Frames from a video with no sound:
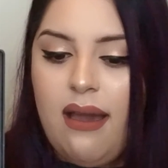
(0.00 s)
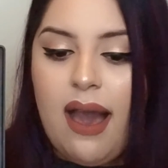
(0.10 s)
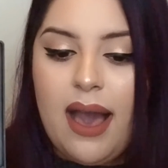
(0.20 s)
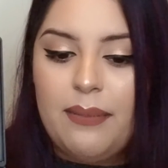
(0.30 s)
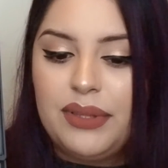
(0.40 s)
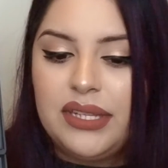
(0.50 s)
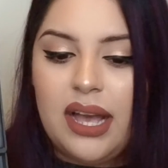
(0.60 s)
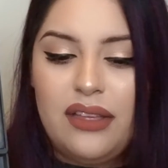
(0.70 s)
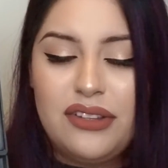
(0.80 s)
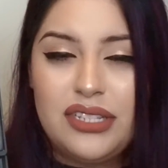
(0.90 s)
But the
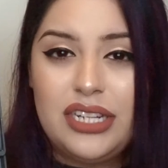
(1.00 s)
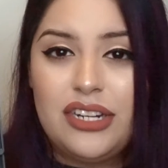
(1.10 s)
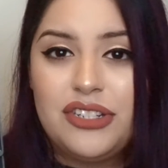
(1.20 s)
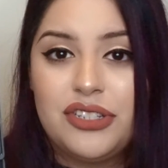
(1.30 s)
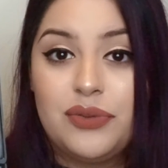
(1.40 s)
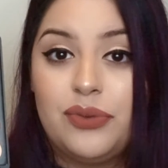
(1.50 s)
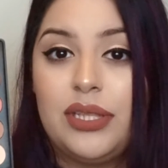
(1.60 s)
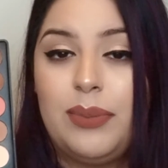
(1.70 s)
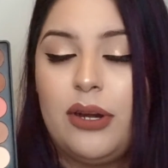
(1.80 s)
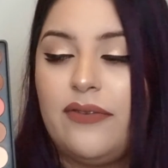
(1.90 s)
colors in here are just
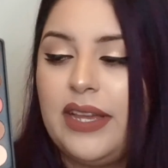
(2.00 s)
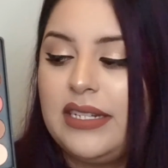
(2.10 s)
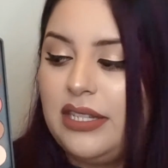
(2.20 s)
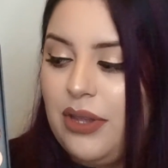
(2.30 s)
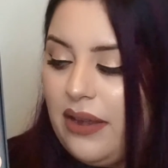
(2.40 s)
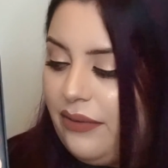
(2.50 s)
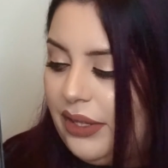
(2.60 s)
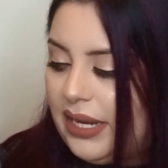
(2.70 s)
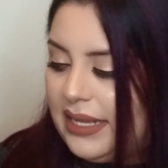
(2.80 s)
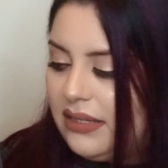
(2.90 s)
really perfect. You have
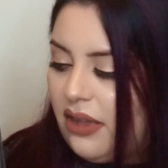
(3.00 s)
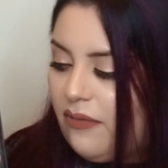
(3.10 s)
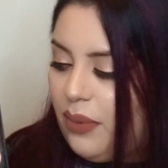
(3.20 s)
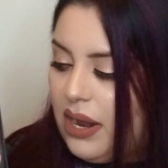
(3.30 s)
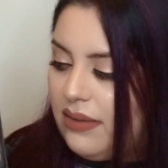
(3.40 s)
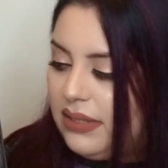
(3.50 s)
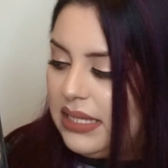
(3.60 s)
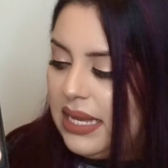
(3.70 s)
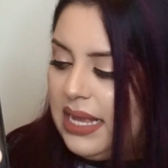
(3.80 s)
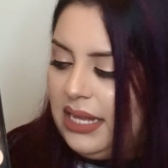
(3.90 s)
really nice soft browns
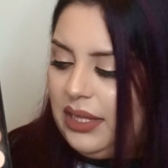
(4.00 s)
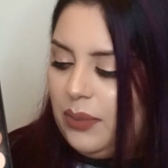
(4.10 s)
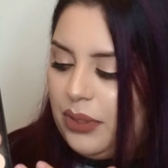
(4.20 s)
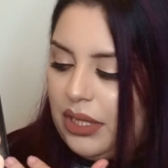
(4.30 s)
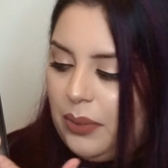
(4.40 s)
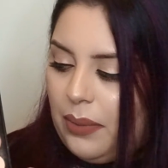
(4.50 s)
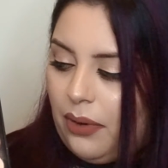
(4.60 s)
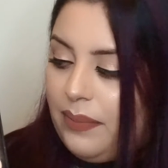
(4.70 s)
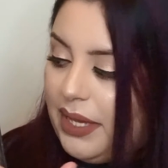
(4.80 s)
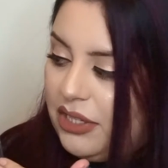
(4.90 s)
with a little bit
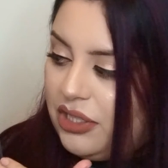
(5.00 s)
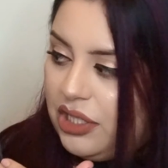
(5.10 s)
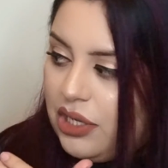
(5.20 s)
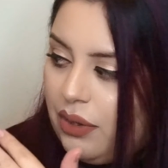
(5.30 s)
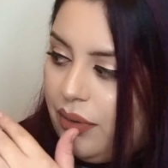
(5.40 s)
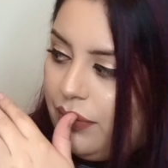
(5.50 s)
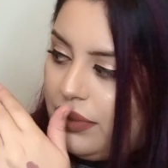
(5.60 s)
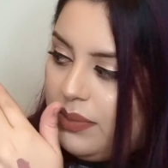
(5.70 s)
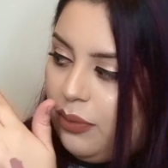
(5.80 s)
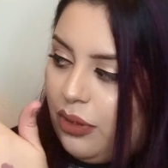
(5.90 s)
more peachy
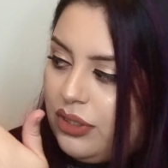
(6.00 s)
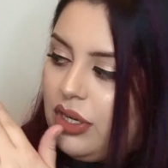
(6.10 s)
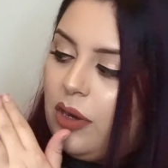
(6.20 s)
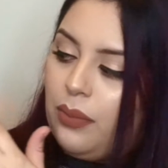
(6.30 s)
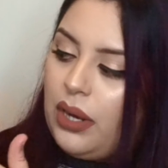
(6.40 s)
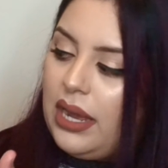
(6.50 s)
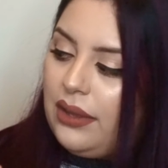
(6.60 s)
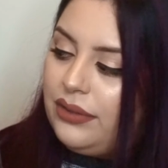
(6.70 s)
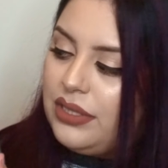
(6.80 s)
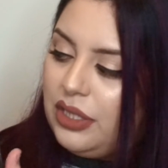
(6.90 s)
tones, more dark
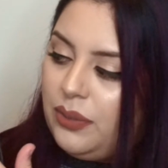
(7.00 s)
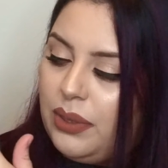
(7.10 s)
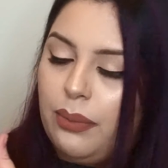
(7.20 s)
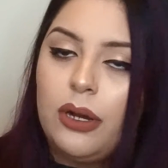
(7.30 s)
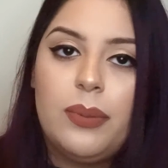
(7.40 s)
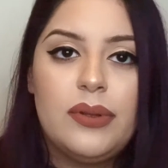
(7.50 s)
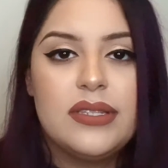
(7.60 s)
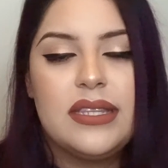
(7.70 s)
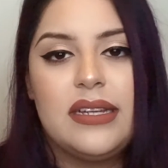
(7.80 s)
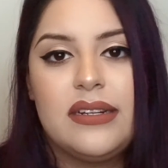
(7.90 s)
browns, a little bit of purples
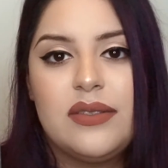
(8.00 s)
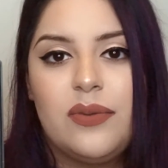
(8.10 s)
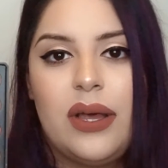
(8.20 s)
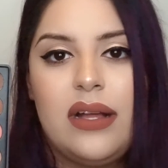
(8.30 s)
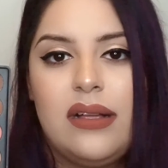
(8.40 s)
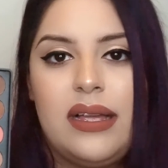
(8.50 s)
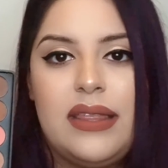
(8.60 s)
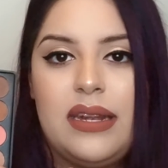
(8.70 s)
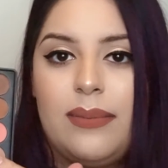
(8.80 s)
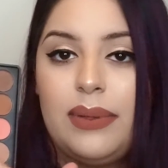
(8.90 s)
in there as well, and
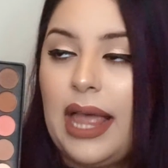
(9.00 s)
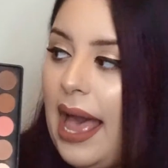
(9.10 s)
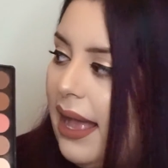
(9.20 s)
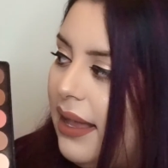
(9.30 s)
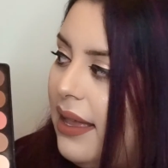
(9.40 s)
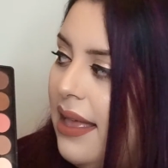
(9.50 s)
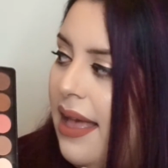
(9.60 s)
then a black.